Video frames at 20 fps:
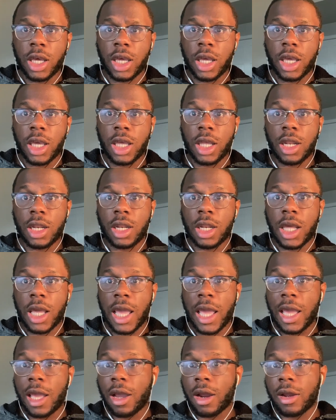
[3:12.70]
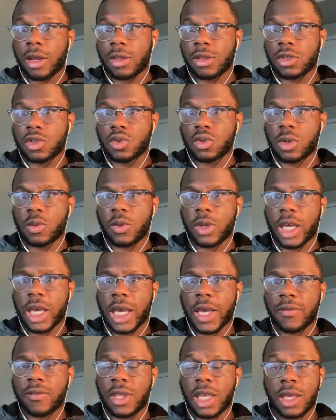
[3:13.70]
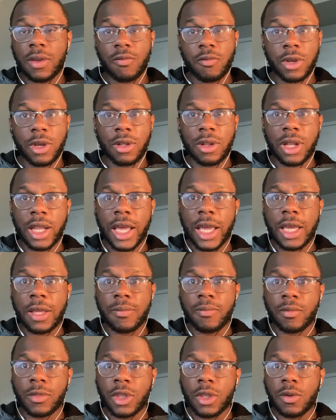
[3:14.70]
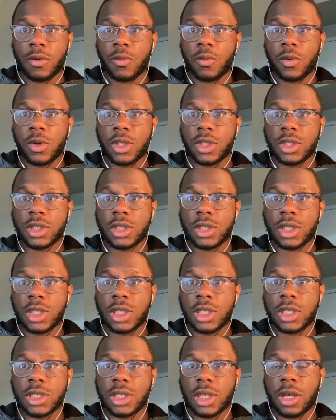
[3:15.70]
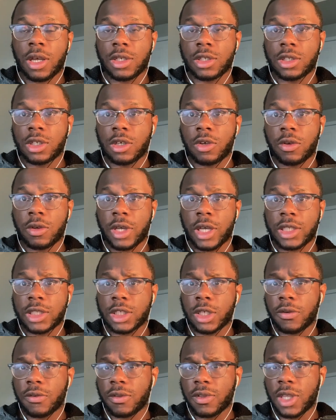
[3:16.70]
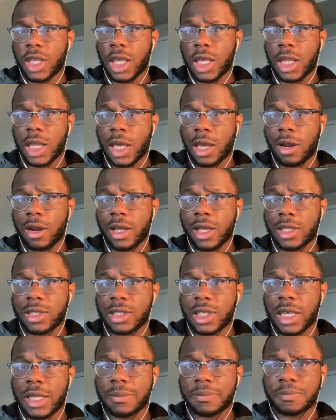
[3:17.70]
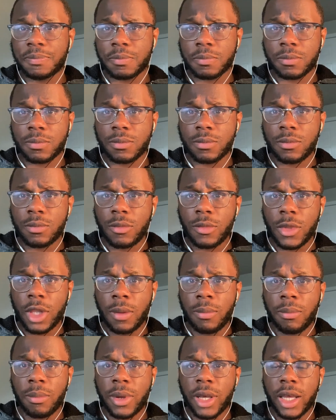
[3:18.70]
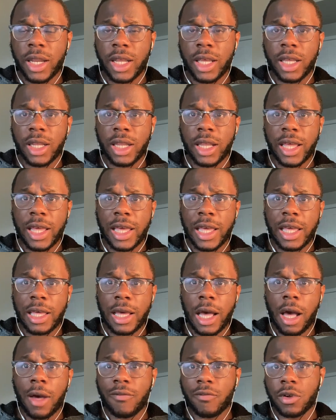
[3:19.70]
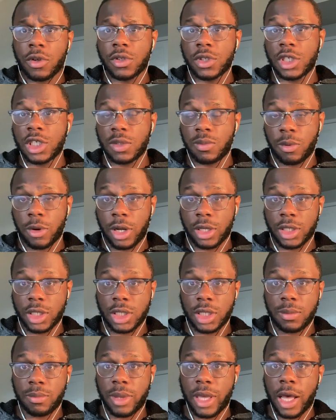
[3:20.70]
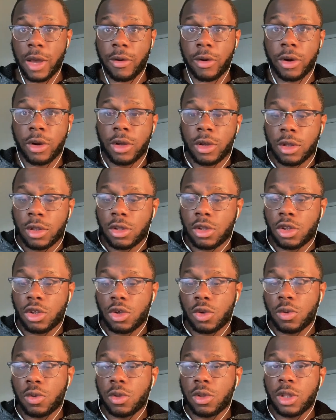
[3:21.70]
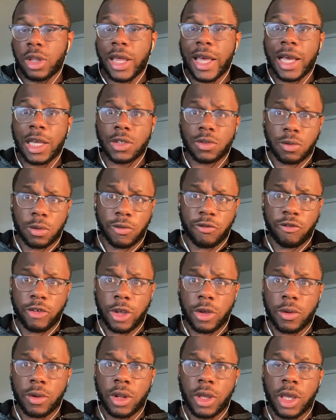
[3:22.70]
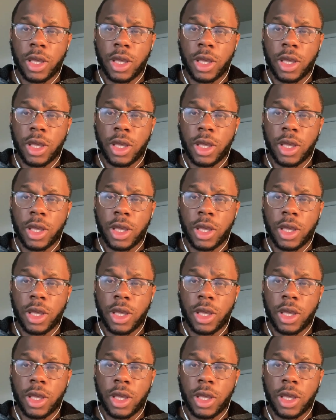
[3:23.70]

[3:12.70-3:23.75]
In the AR industry, we have the Nreal Lite, which is also a self-contained AR headset, but it offloads its processing power to the actual phone,